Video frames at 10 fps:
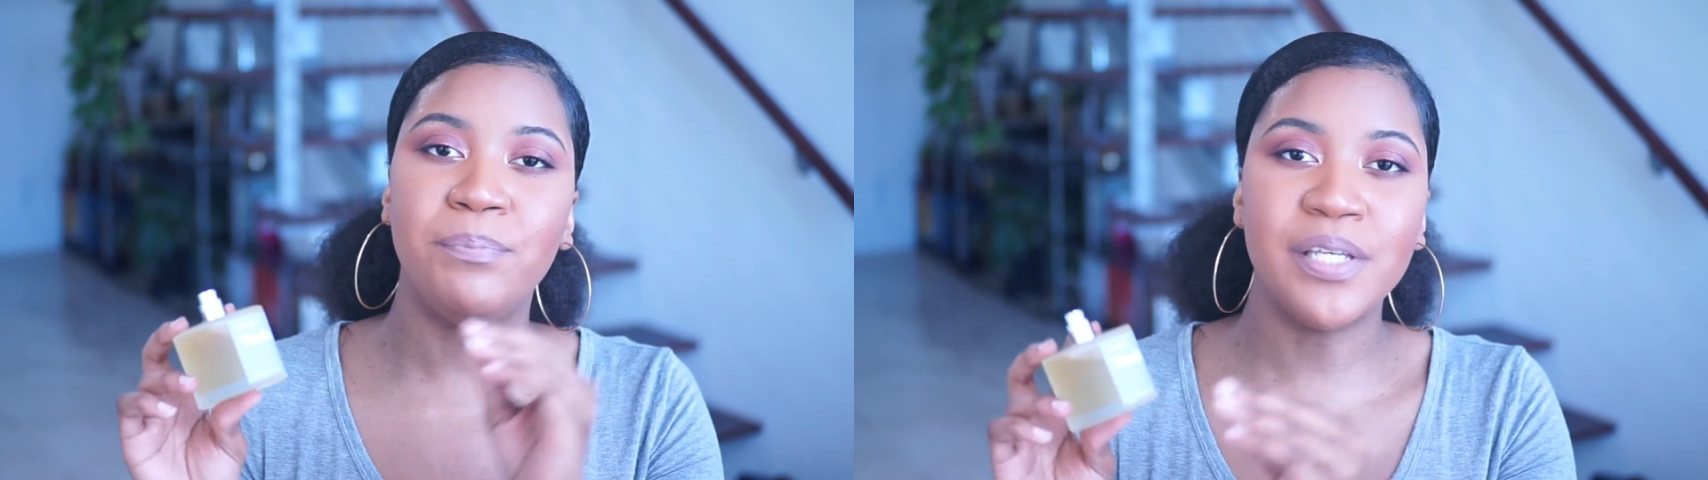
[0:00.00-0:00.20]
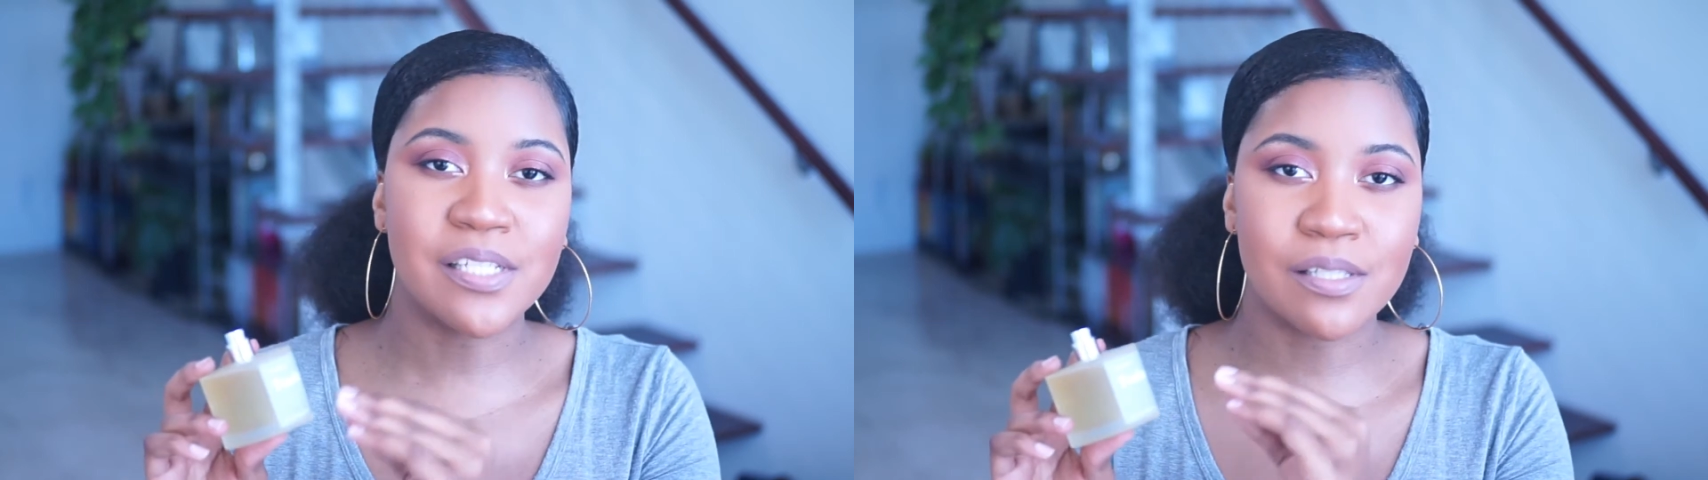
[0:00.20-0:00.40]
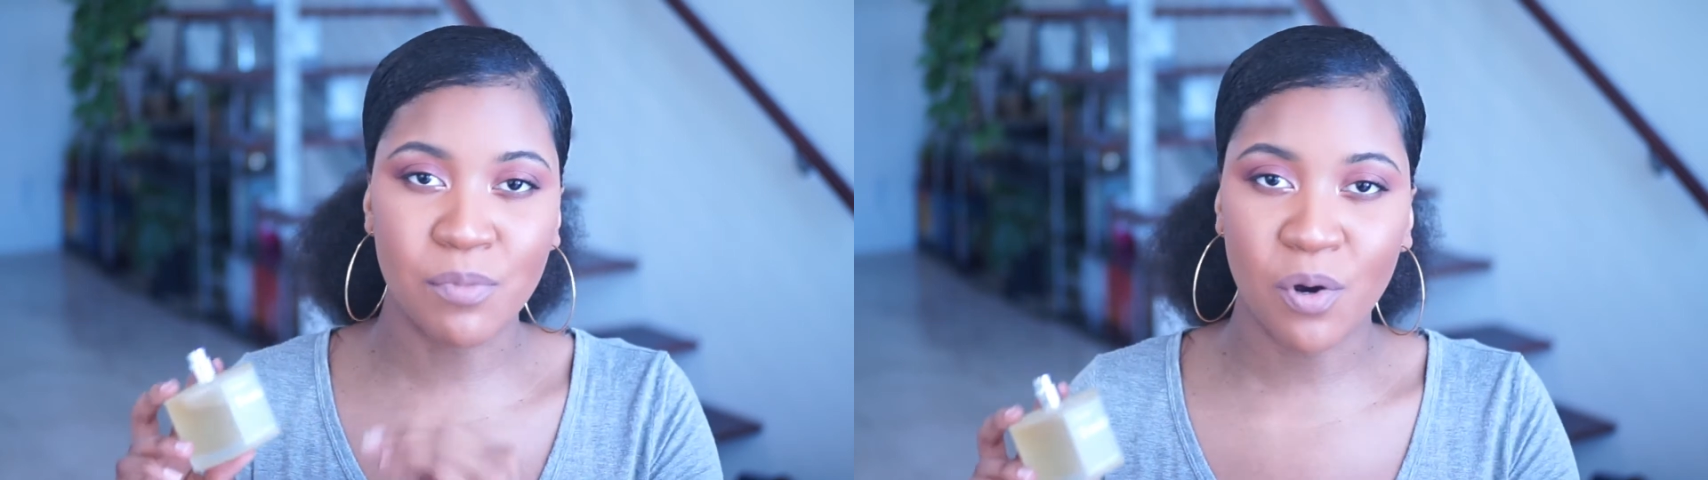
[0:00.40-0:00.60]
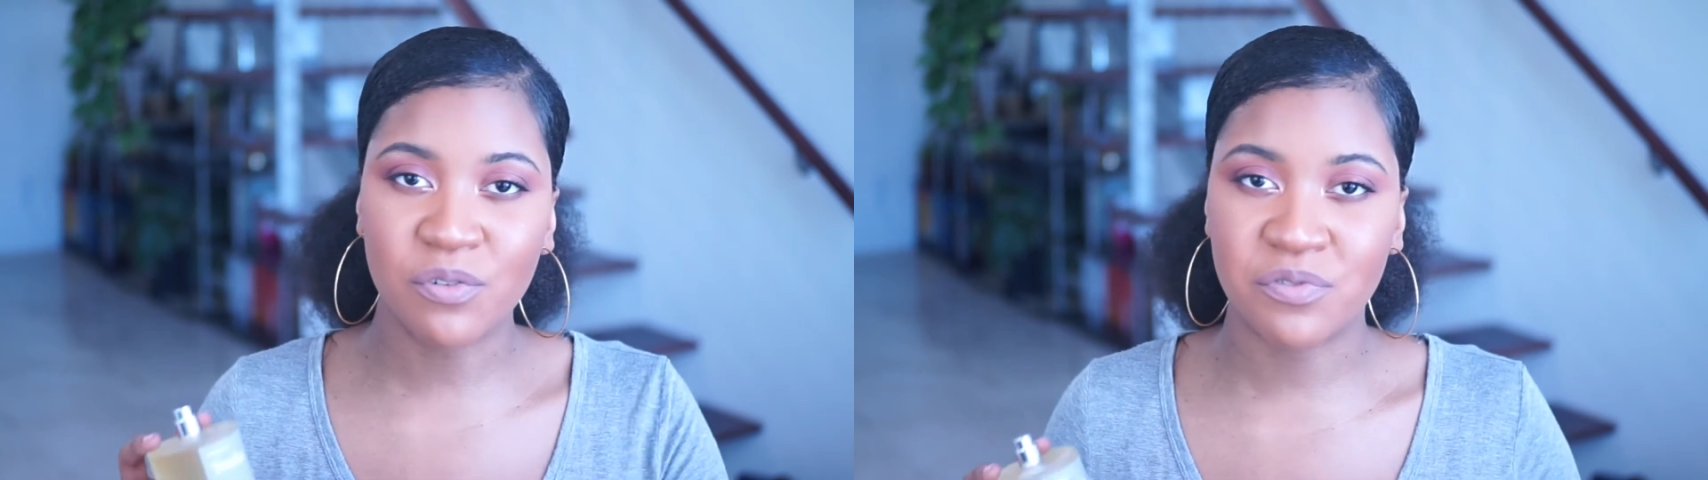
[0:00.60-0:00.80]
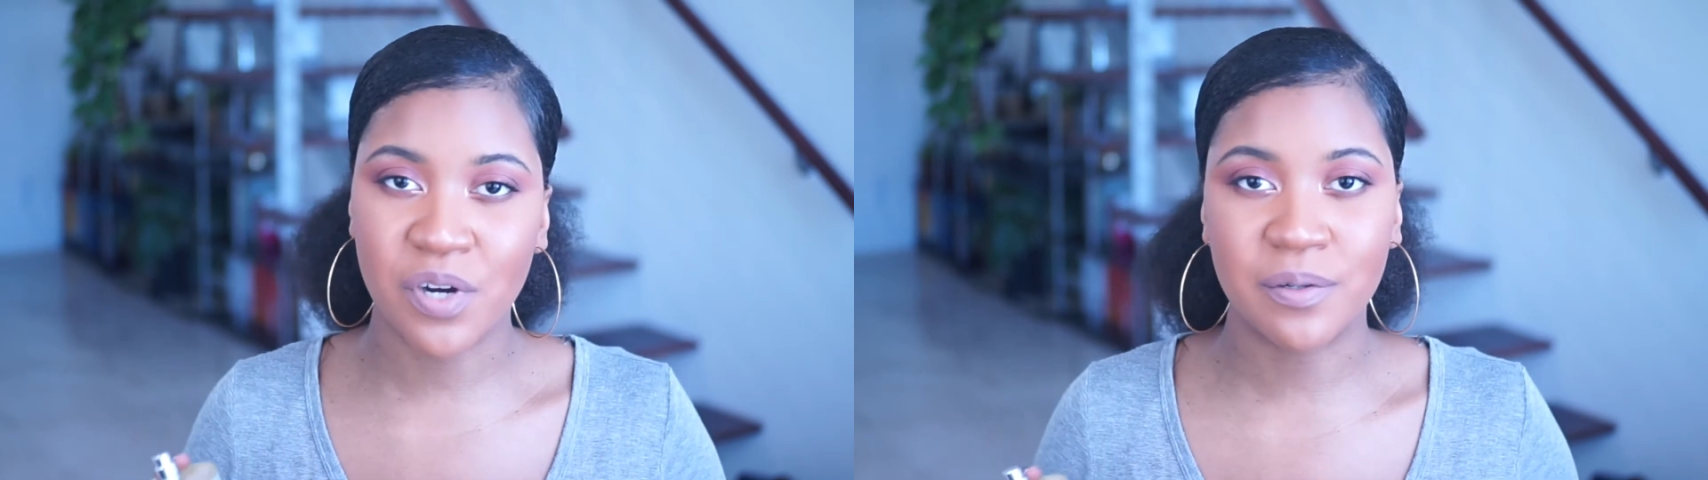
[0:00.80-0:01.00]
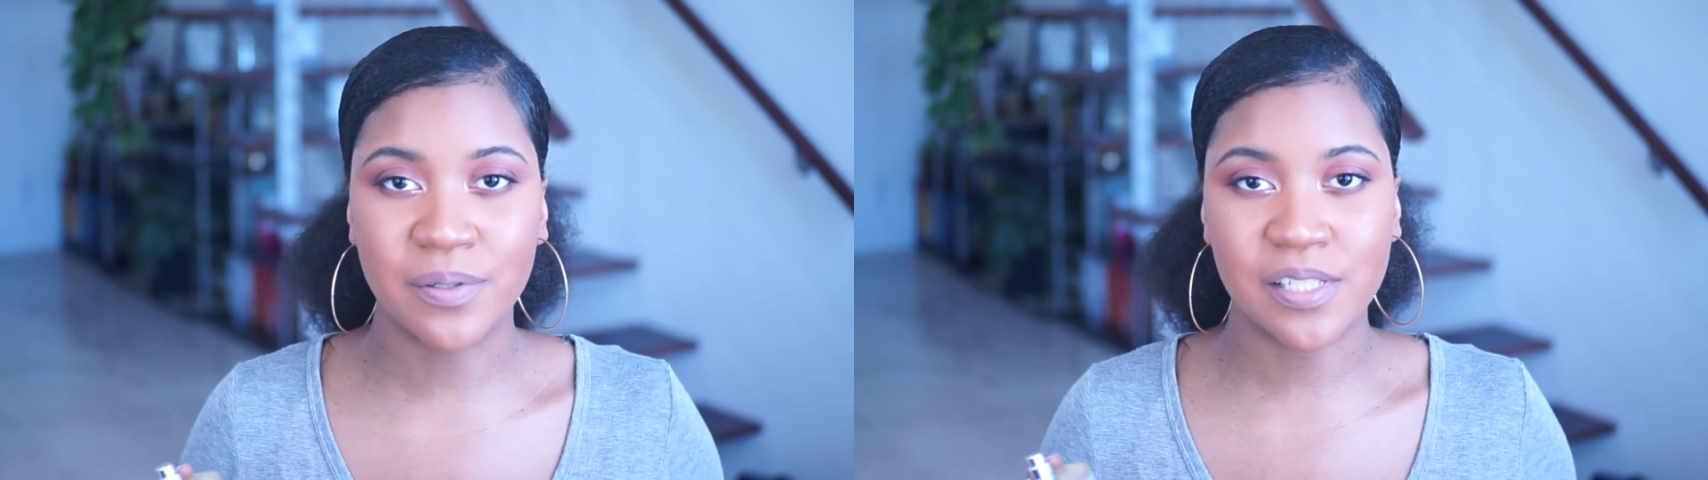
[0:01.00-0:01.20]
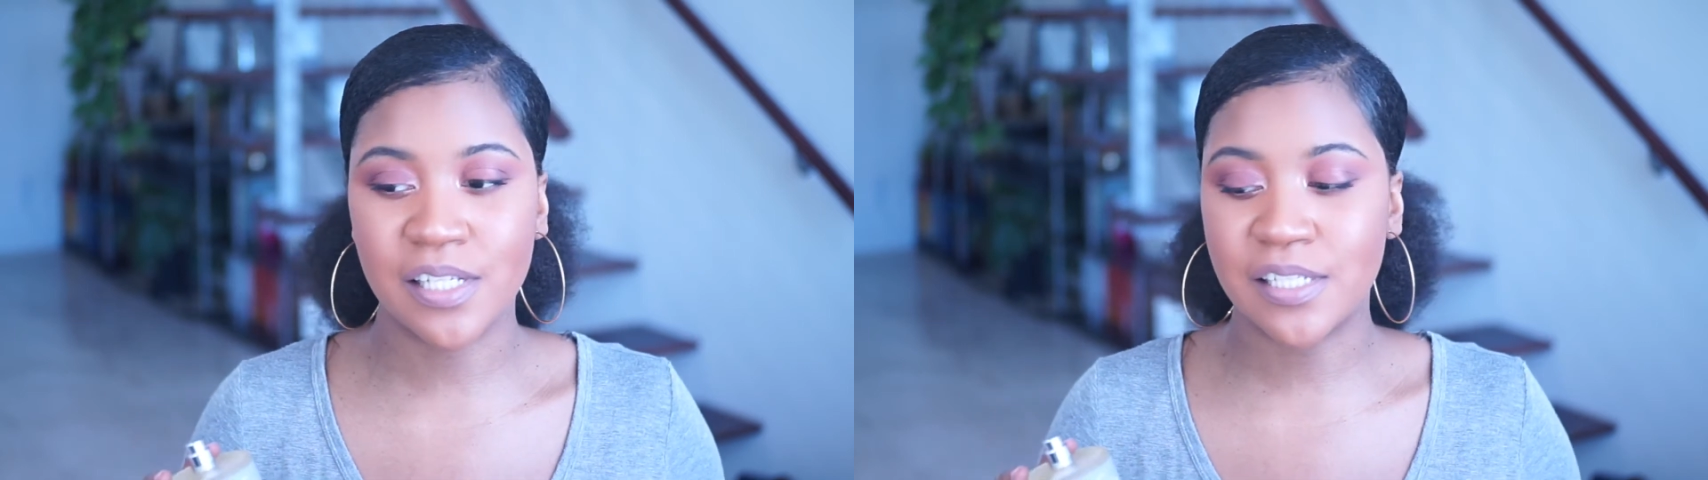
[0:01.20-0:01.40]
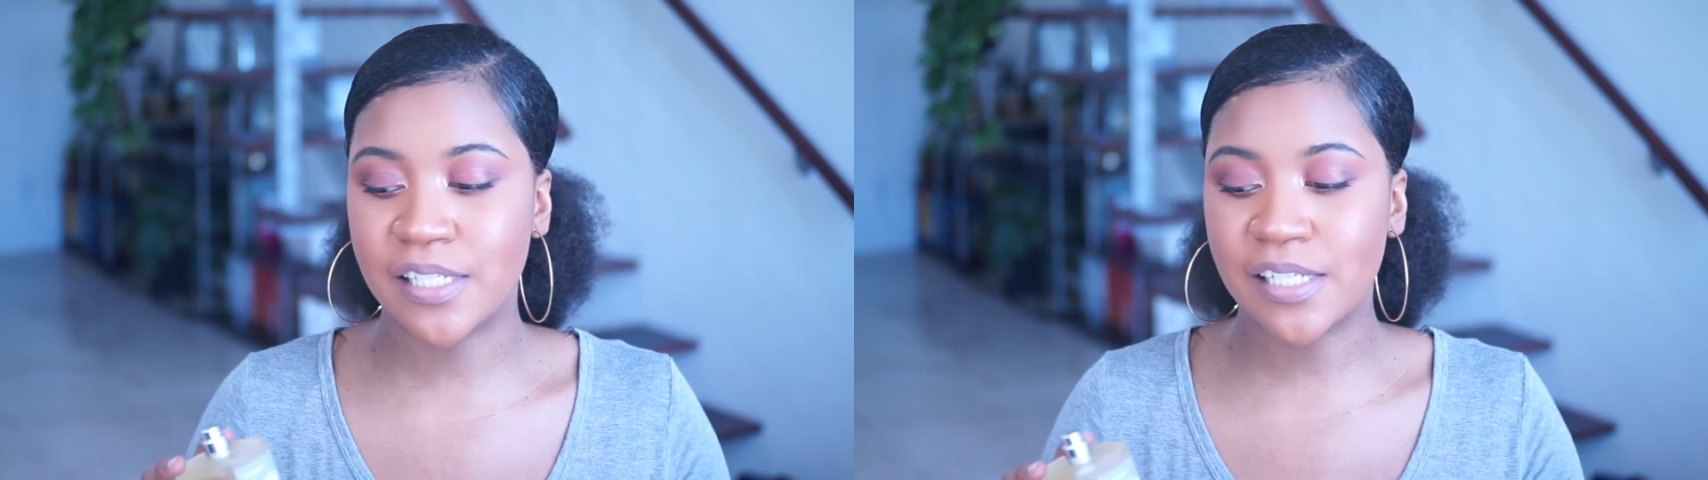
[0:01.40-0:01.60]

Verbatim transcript: beast mode fragrances.